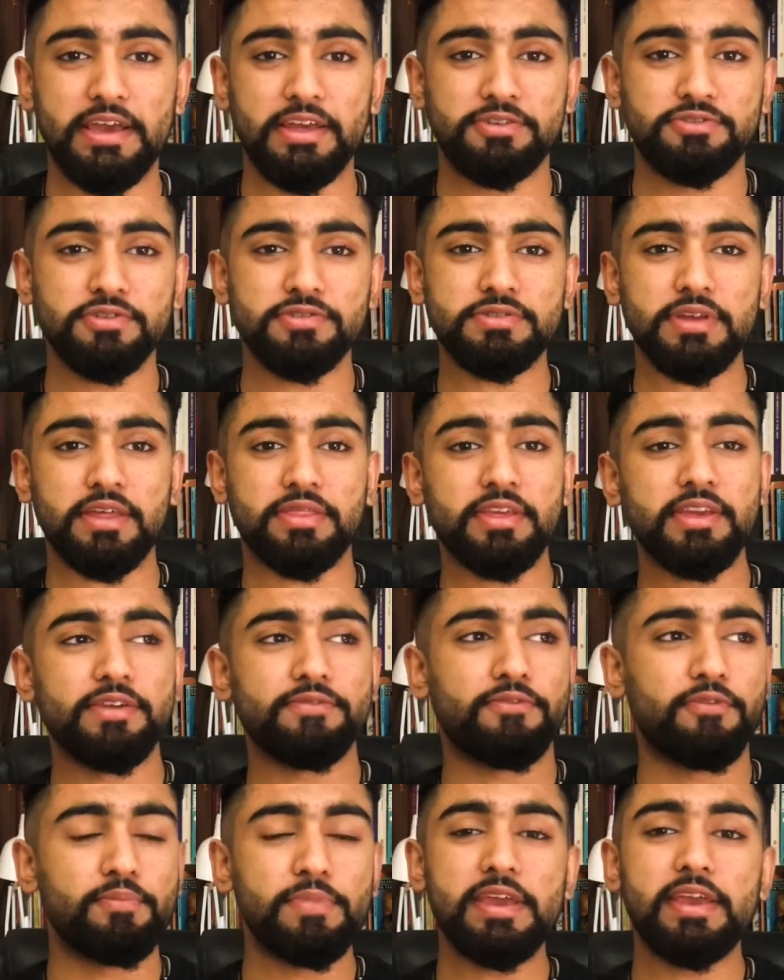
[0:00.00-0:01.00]
It's just, I think
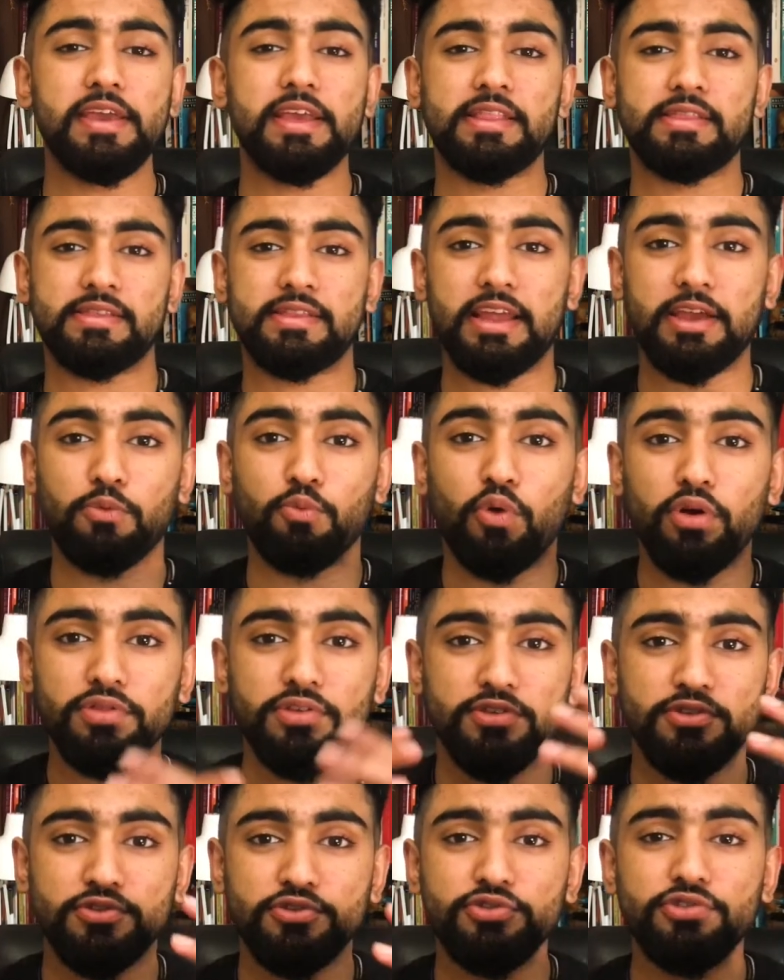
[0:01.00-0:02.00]
for me, it's like what the
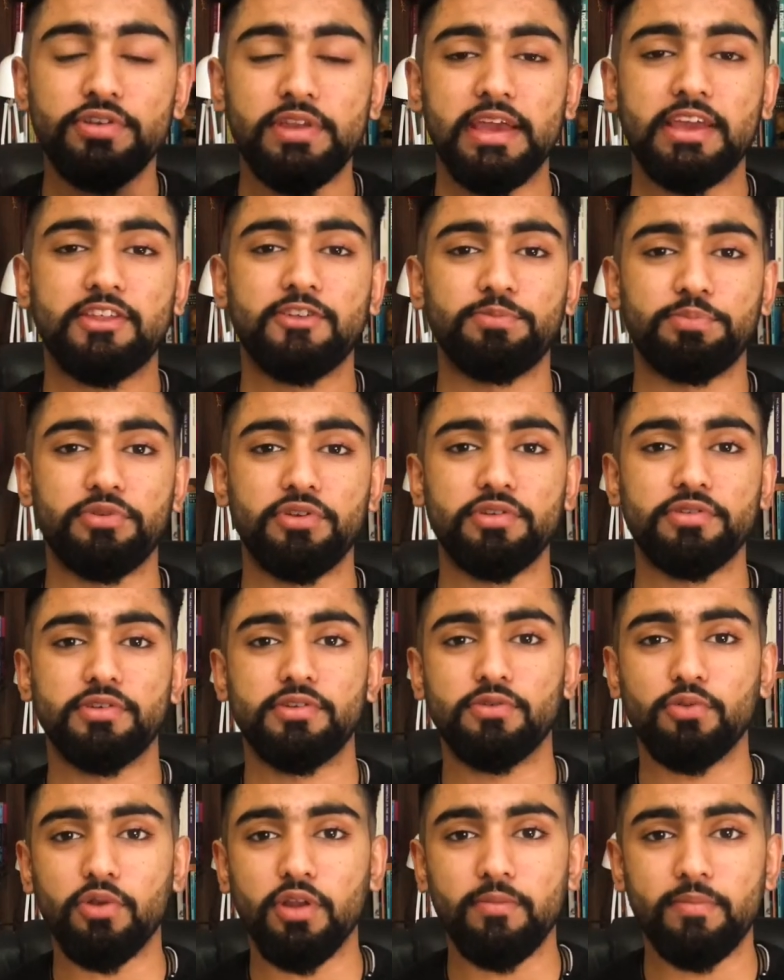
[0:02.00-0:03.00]
student experience
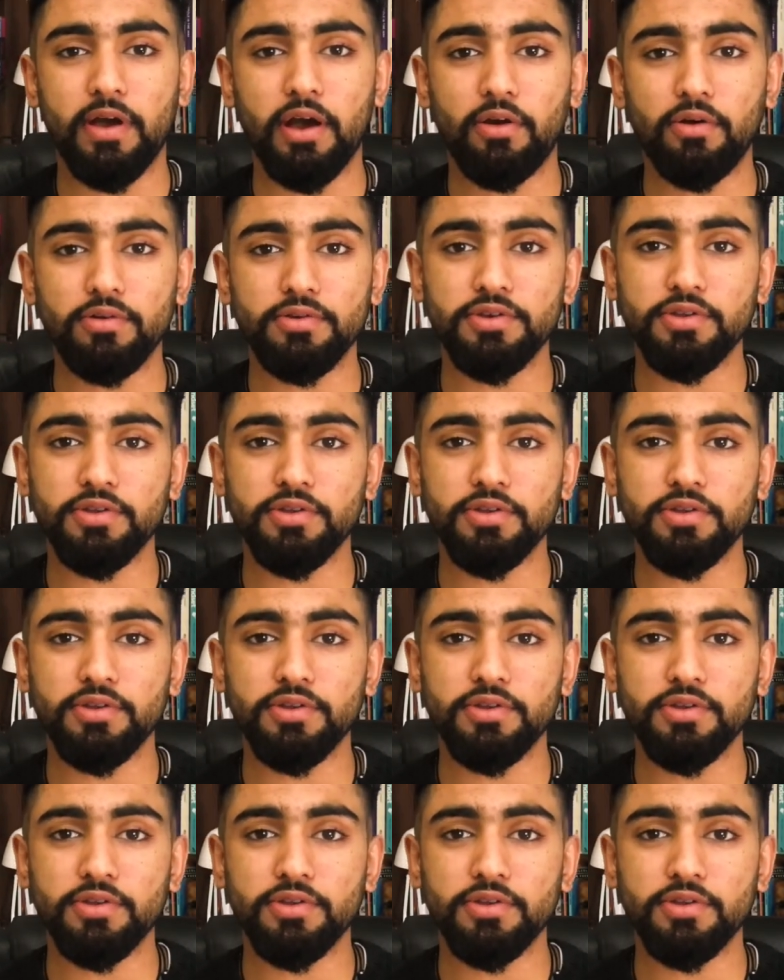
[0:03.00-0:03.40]
is all about.